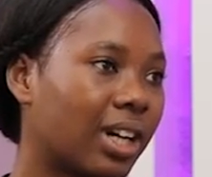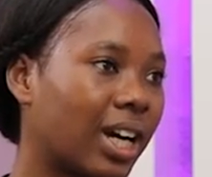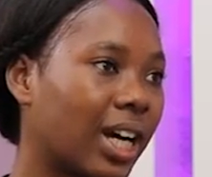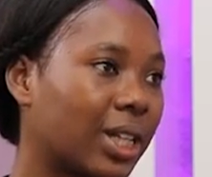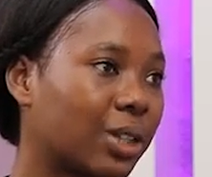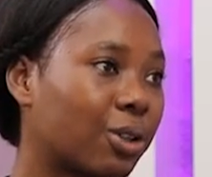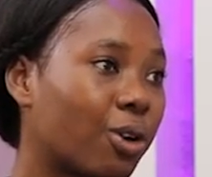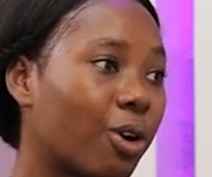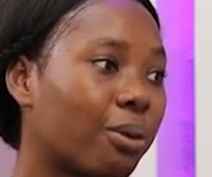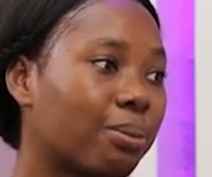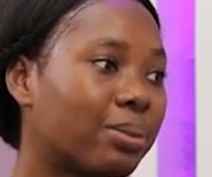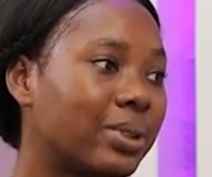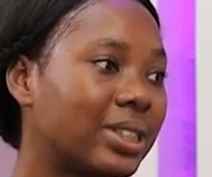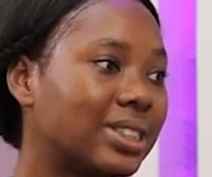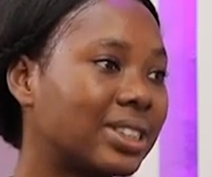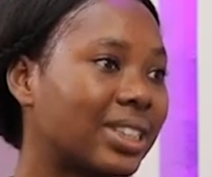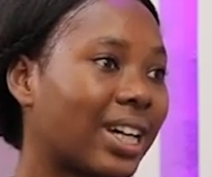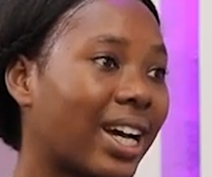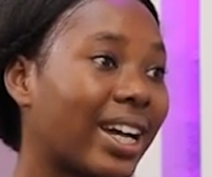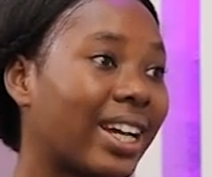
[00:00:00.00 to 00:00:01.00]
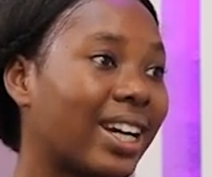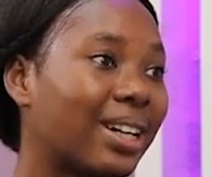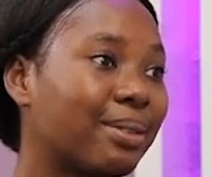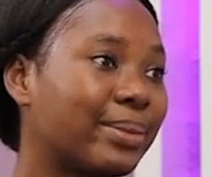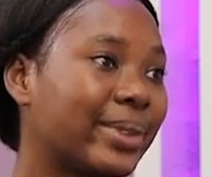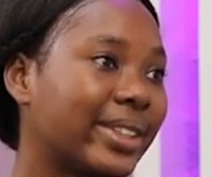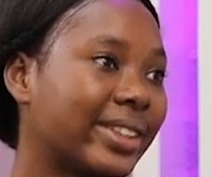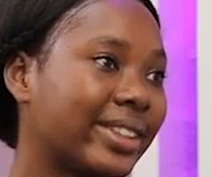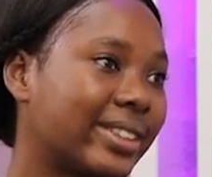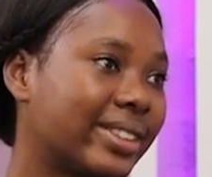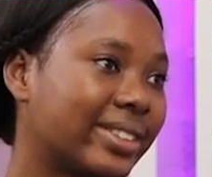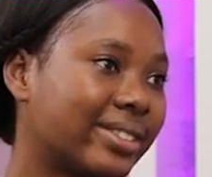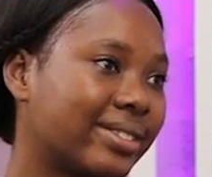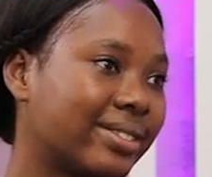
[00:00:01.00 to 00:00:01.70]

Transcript: And companies hire me.